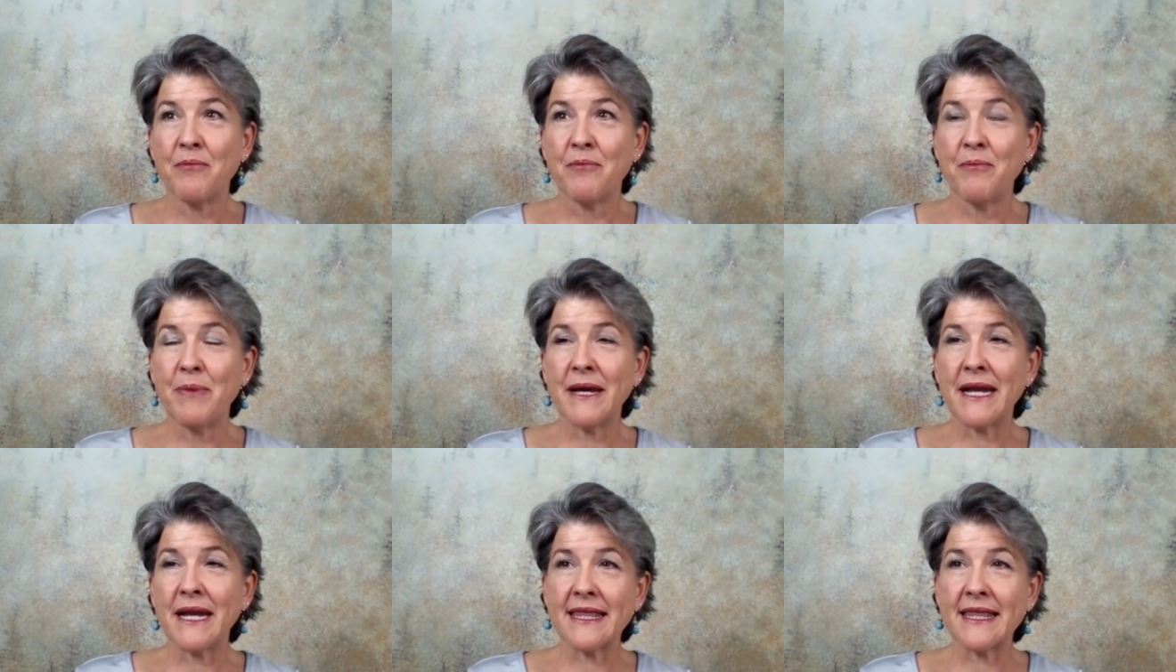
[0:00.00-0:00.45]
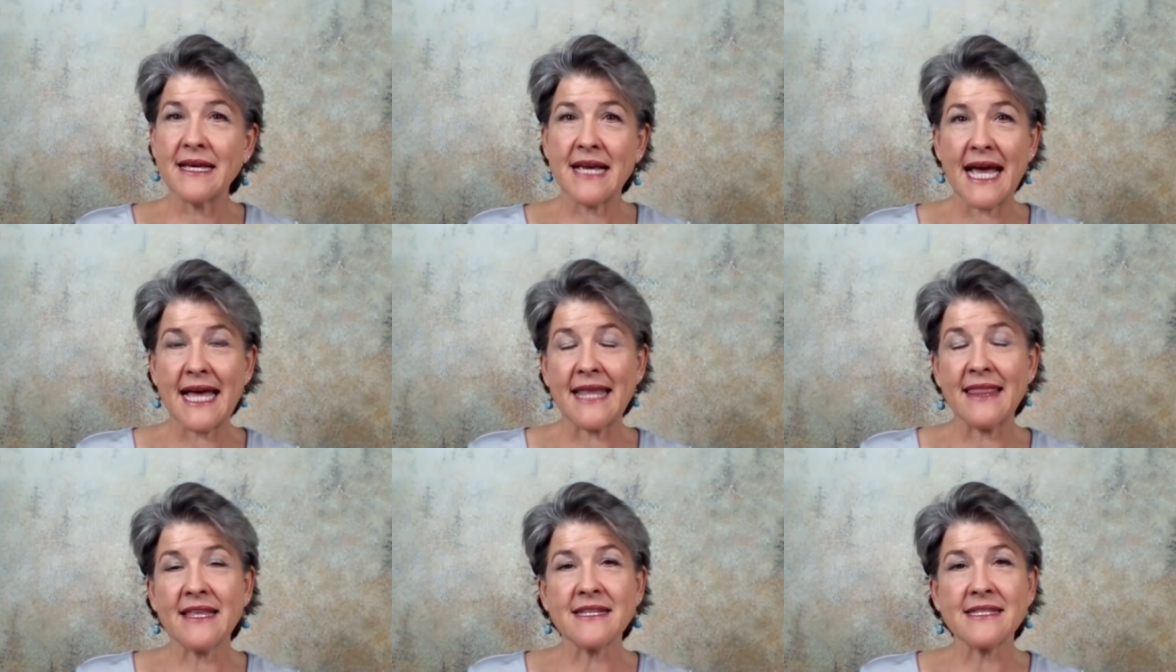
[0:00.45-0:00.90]
But on the
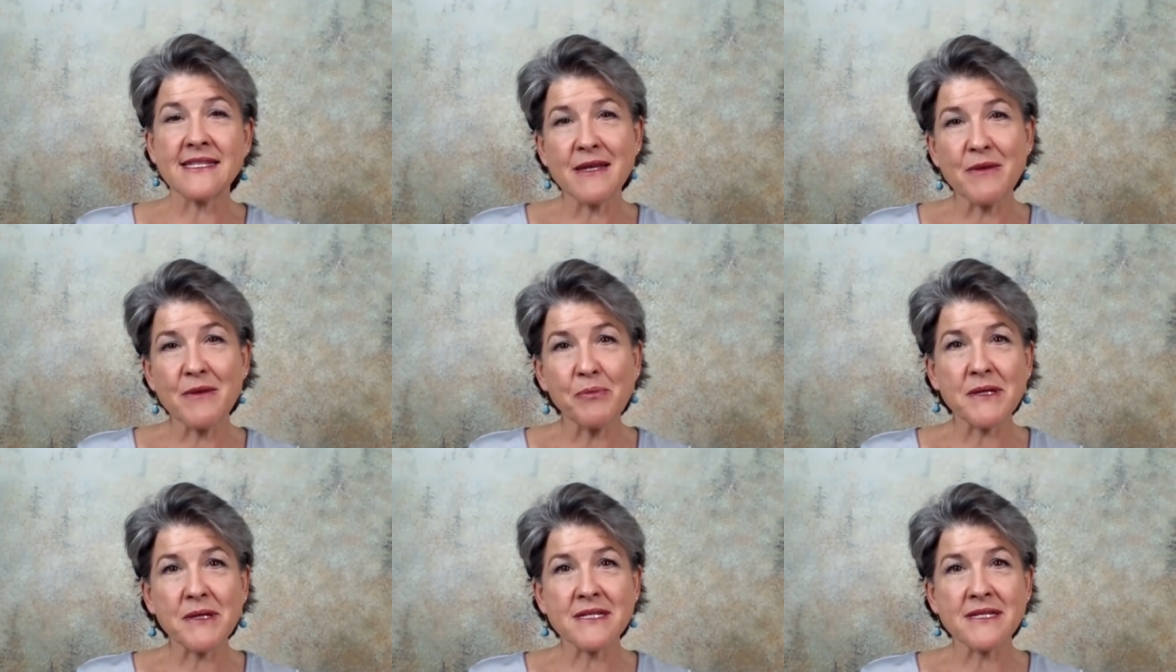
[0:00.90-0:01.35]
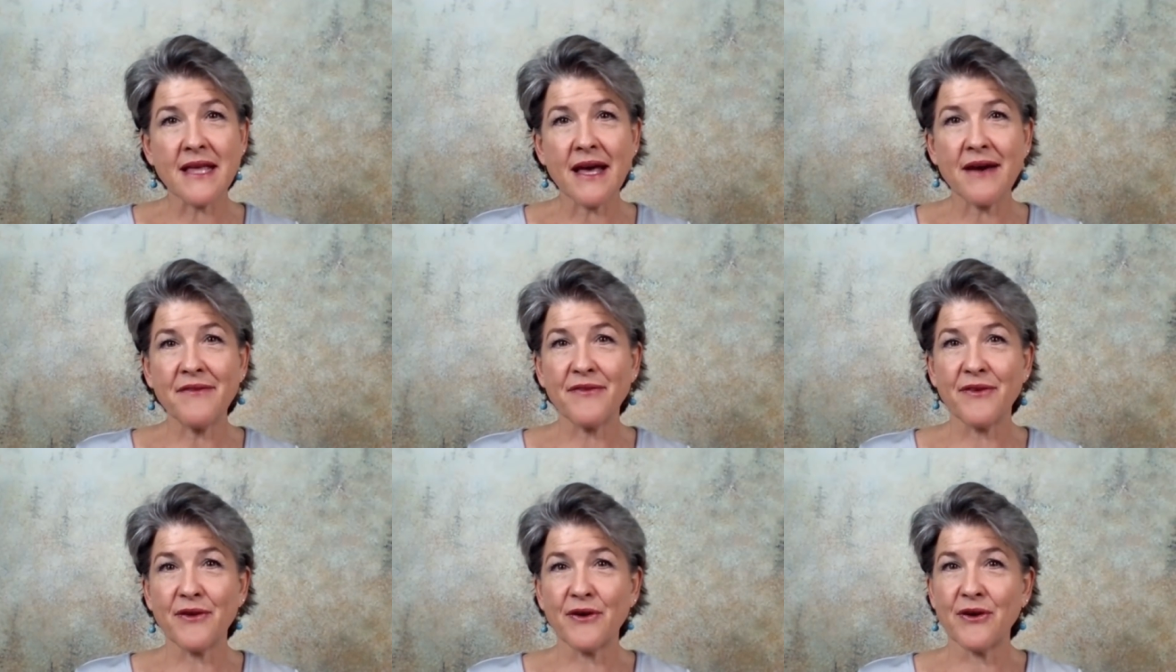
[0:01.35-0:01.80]
on the simplest
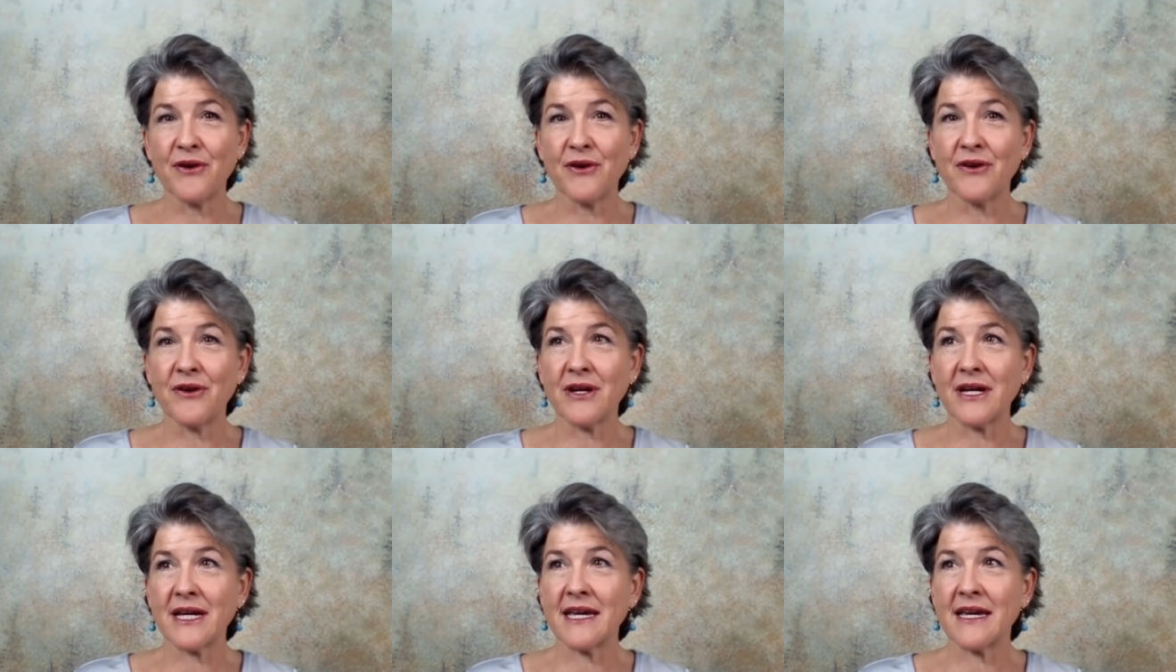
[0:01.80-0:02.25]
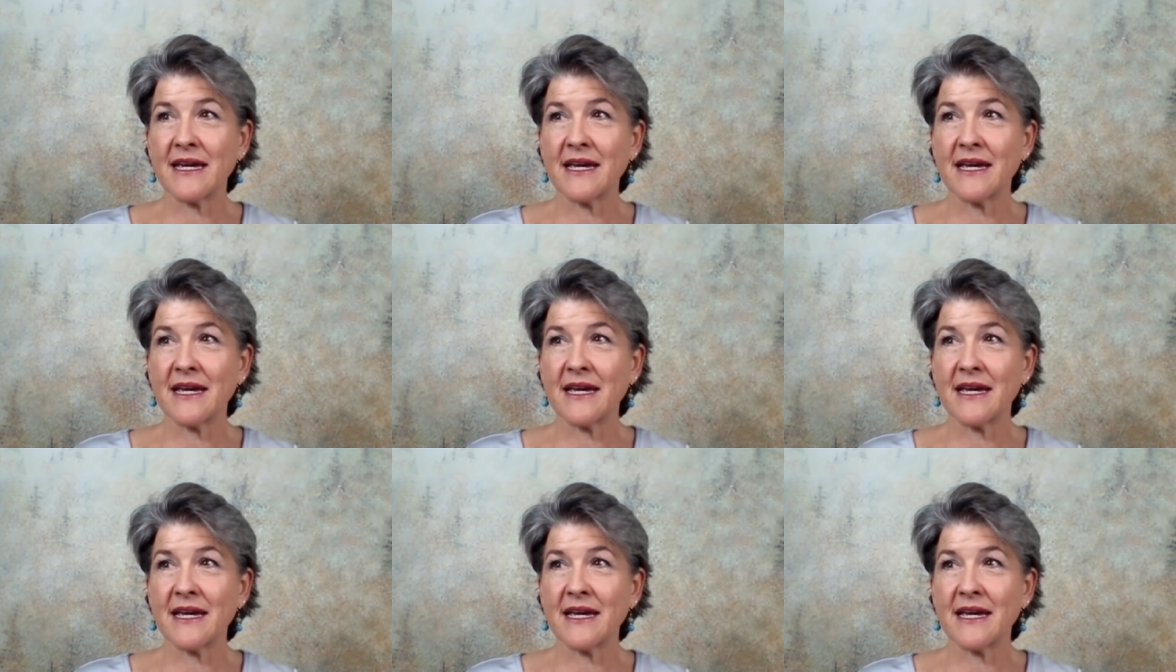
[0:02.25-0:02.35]
level,